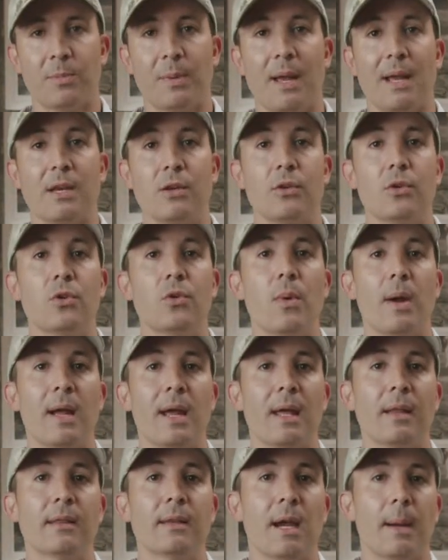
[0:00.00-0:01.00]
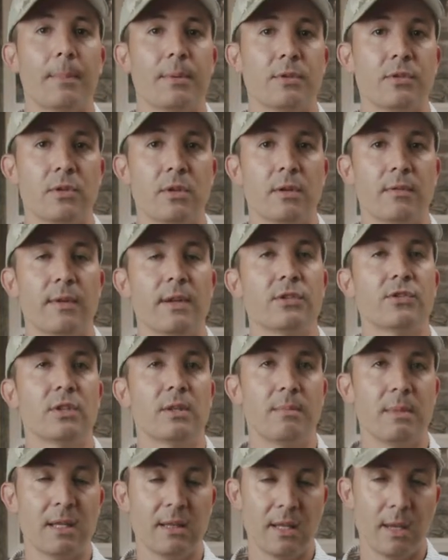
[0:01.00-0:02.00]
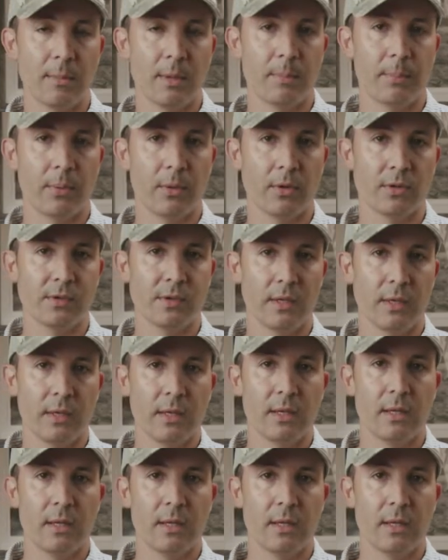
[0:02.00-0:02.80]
but I knew I had the opportunity to eventually meet them in person.